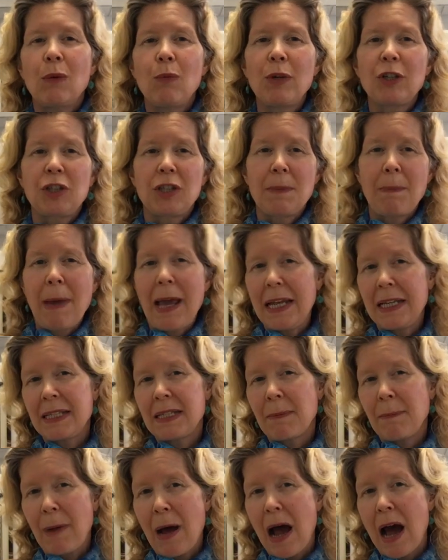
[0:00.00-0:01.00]
which
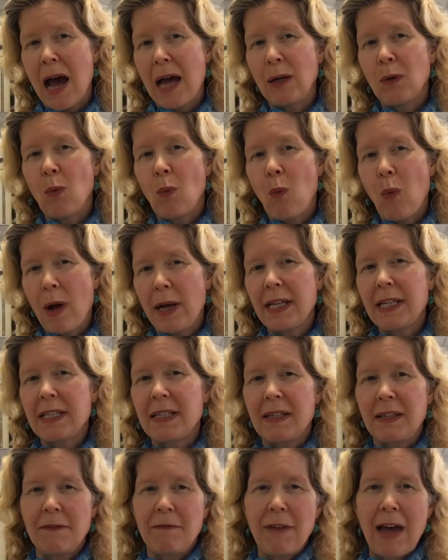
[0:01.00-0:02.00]
depends upon what
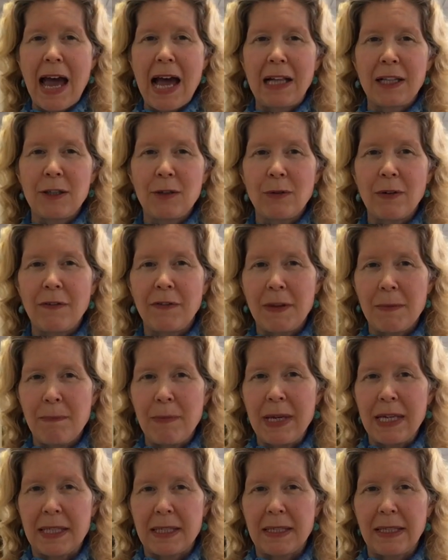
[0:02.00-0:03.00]
is the value of the
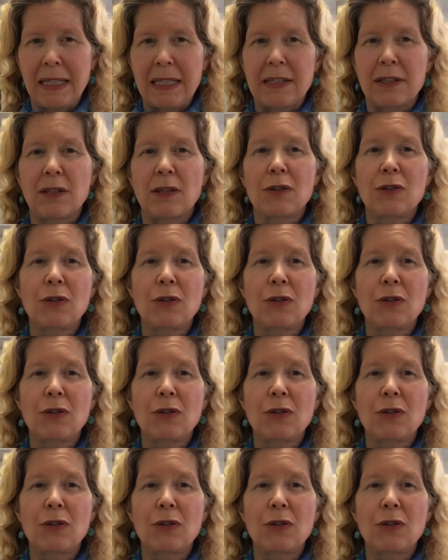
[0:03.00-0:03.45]
business.